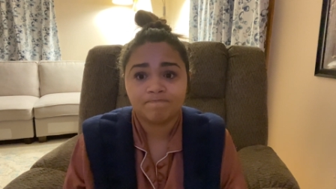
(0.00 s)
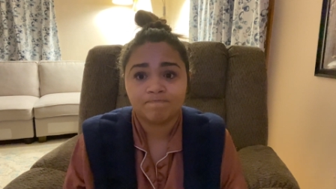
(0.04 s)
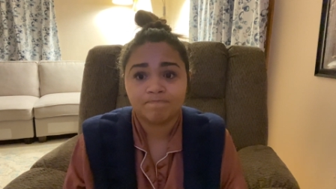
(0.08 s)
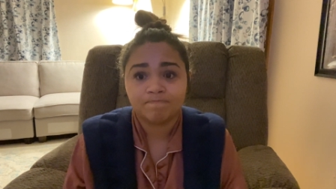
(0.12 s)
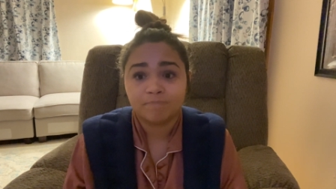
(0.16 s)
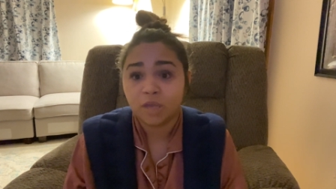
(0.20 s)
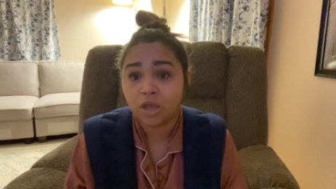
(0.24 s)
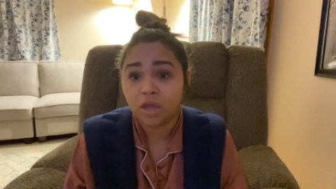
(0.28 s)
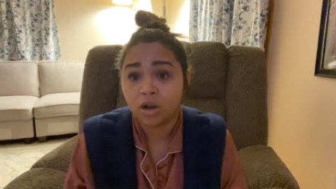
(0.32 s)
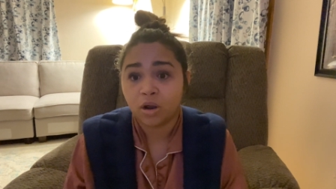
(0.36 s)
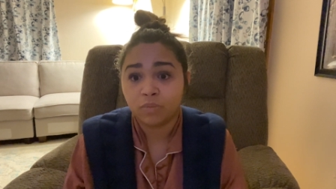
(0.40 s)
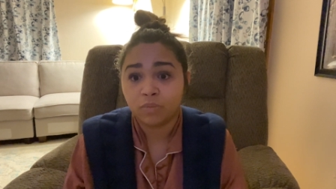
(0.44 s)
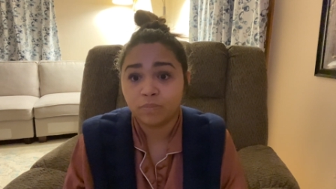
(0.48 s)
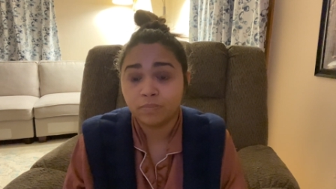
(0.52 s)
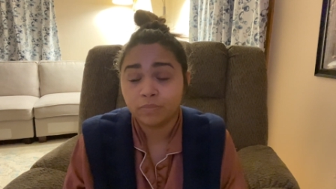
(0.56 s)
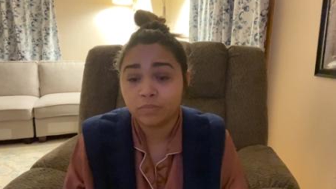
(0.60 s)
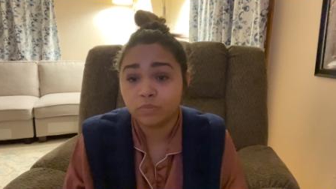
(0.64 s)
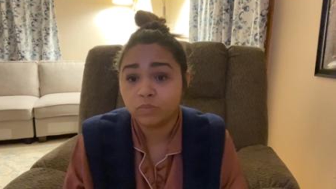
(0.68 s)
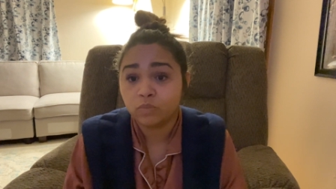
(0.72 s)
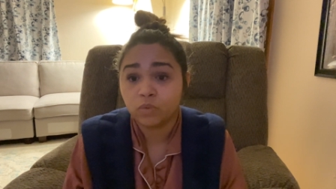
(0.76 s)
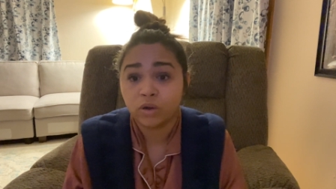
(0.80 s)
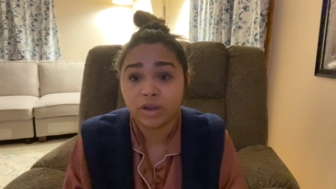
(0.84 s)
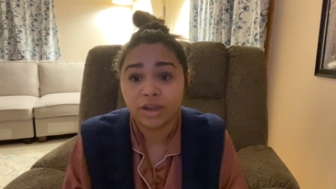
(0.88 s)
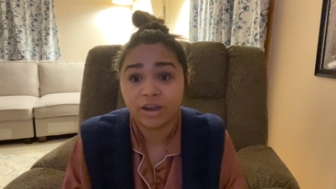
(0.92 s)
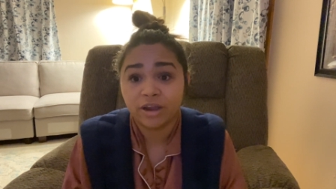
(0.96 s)
you know,
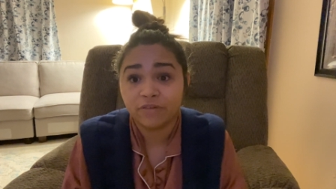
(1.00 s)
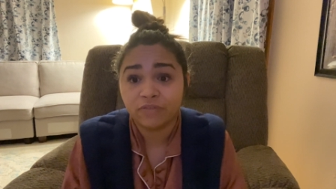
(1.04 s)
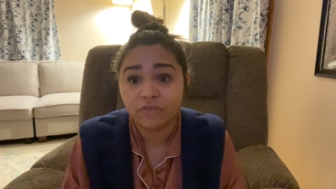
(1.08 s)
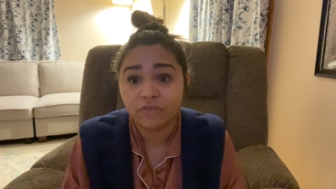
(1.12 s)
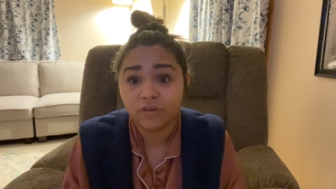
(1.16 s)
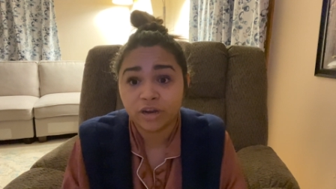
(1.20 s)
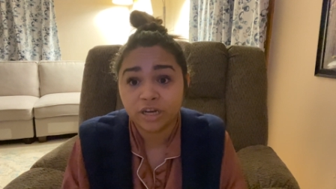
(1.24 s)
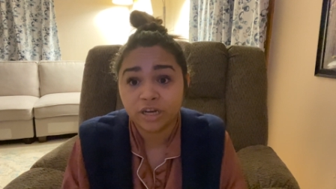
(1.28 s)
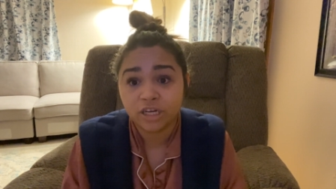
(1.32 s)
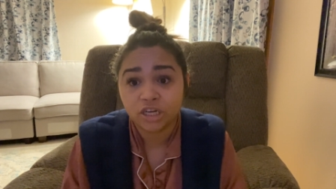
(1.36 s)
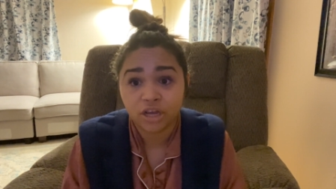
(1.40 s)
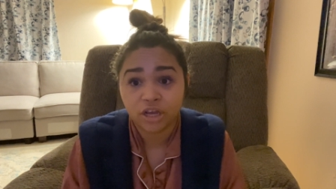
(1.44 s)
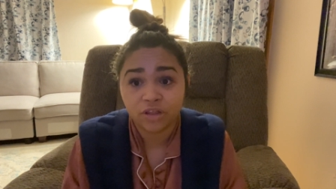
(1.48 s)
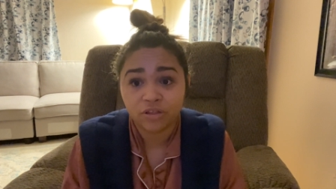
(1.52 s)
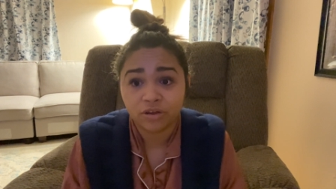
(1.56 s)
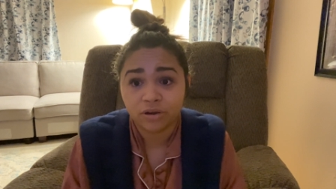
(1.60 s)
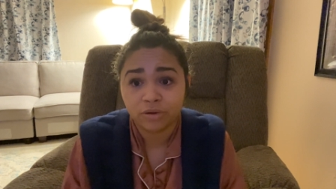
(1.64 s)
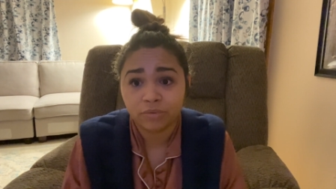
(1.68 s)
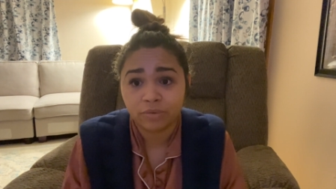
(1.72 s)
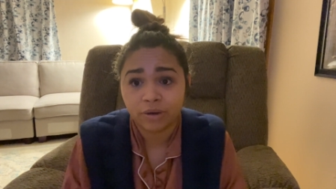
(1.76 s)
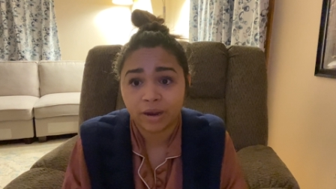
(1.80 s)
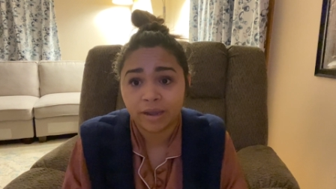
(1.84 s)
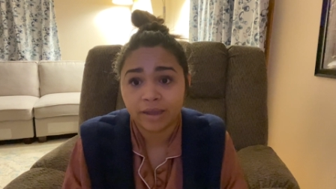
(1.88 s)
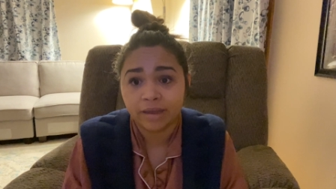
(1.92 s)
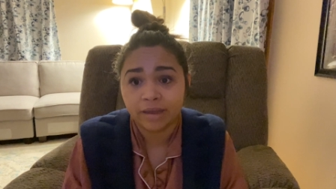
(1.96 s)
we're here for each other,
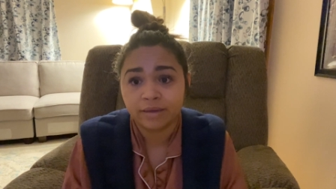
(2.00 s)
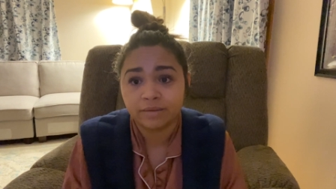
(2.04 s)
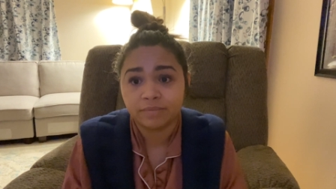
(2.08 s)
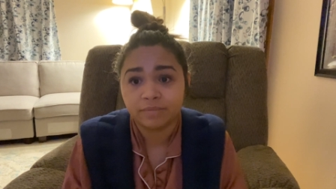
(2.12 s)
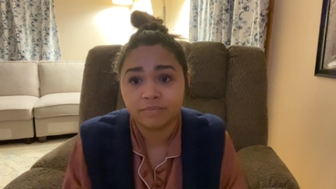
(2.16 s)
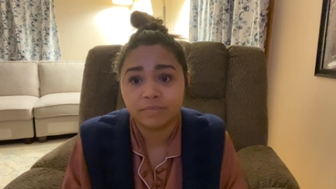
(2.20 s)
right?